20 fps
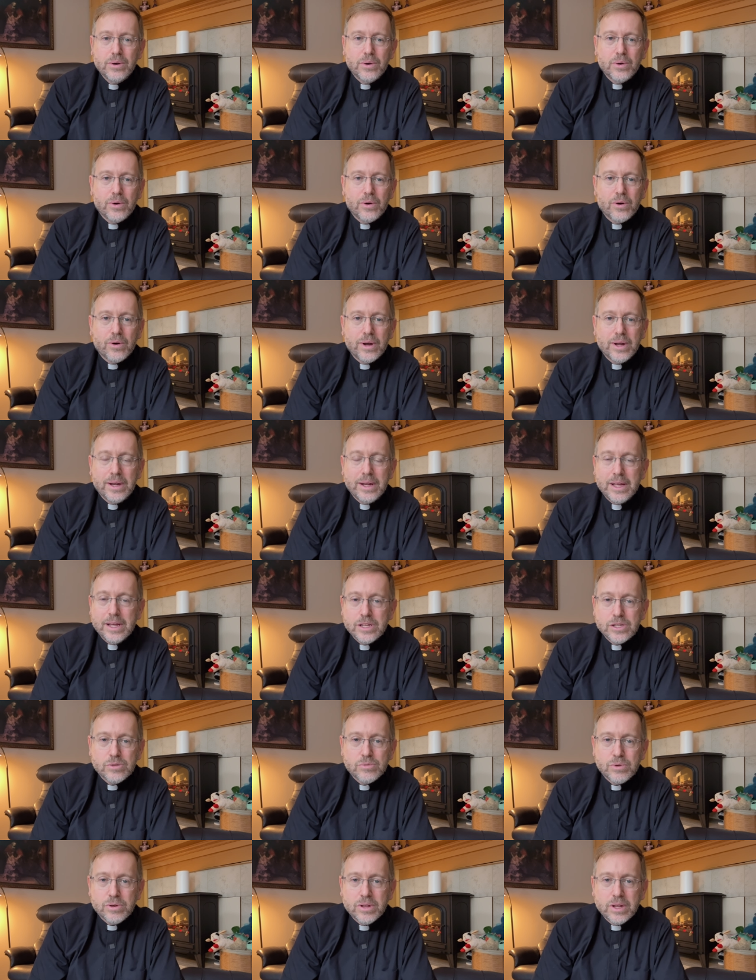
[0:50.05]
or in
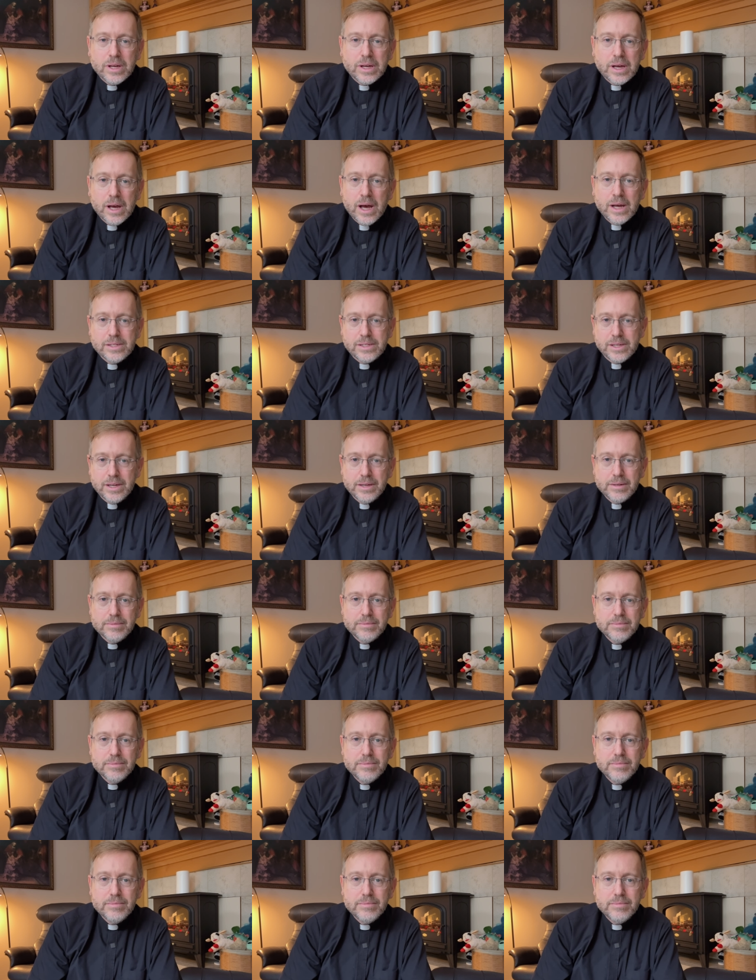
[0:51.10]
Israel and Gaza.